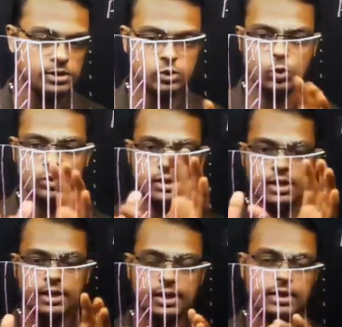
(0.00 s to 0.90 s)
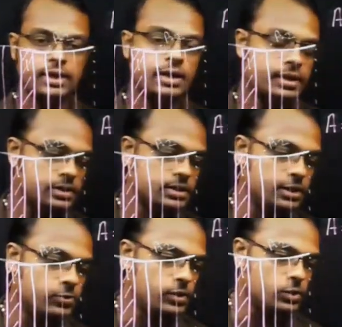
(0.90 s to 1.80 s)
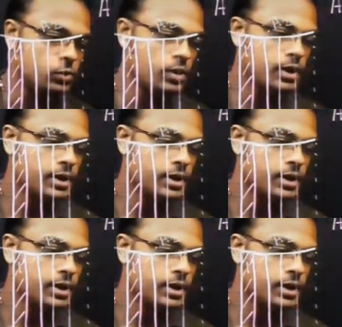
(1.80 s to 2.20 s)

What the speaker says: is total area is equal to